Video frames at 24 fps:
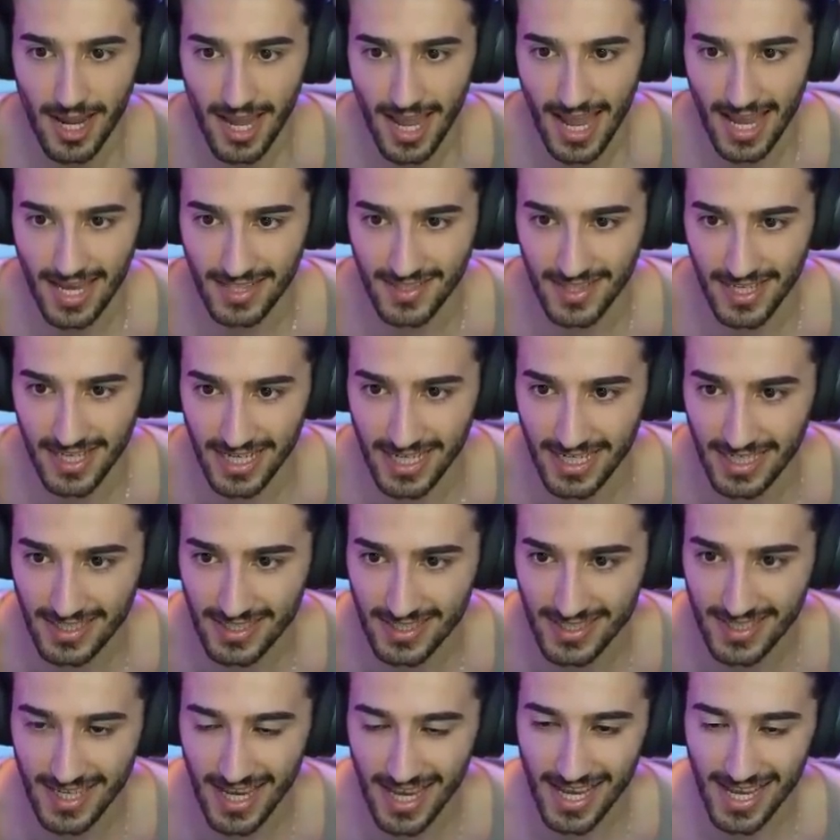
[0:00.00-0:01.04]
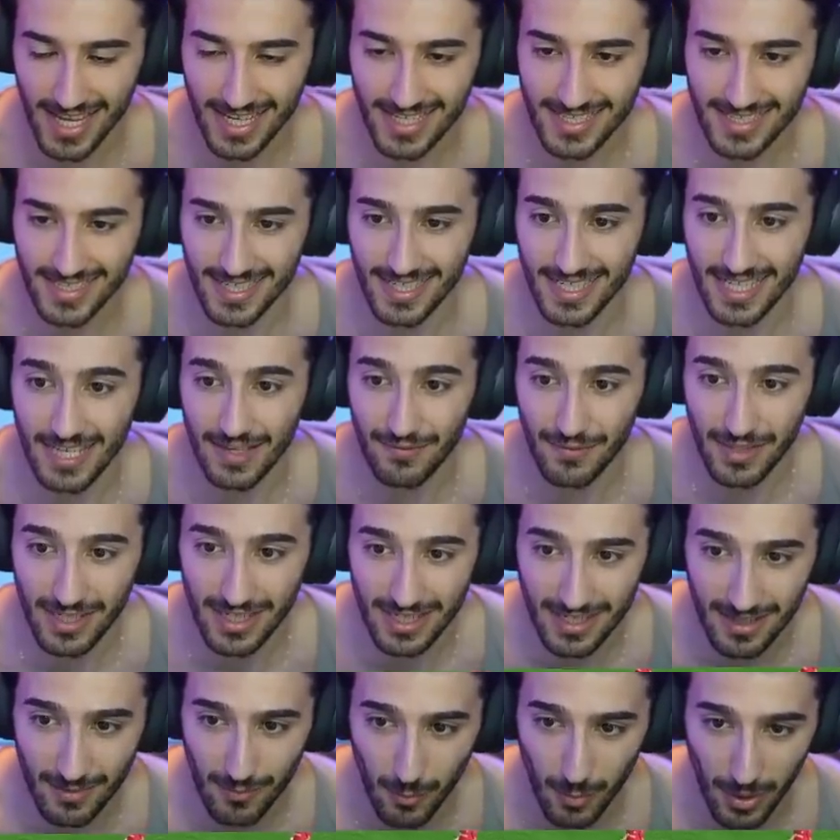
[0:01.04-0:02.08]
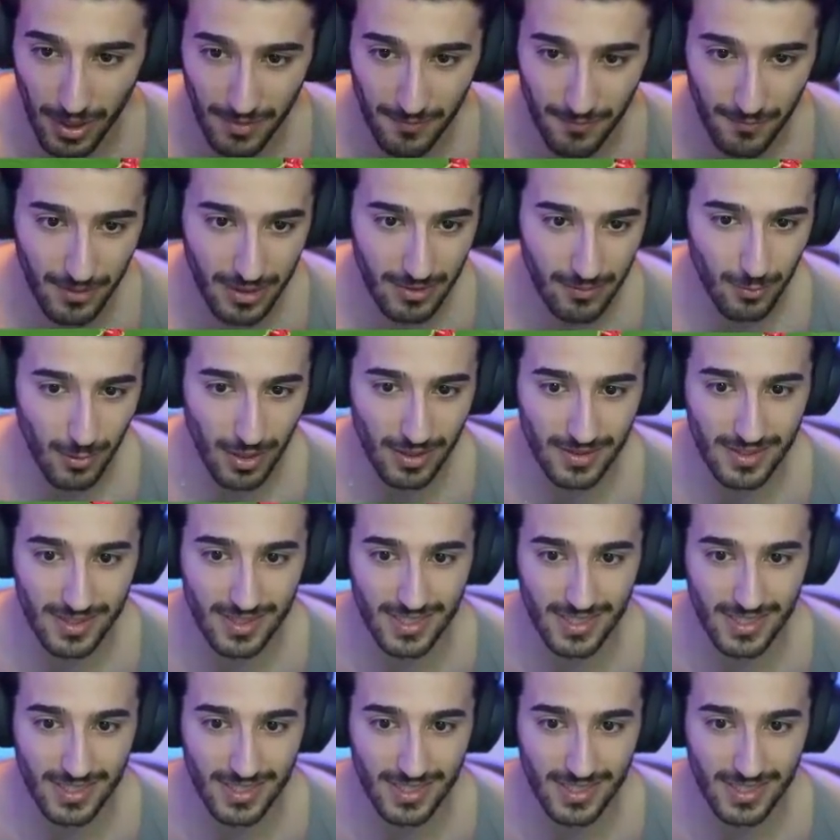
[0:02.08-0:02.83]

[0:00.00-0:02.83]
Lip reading: As he inside, and even in a 1v1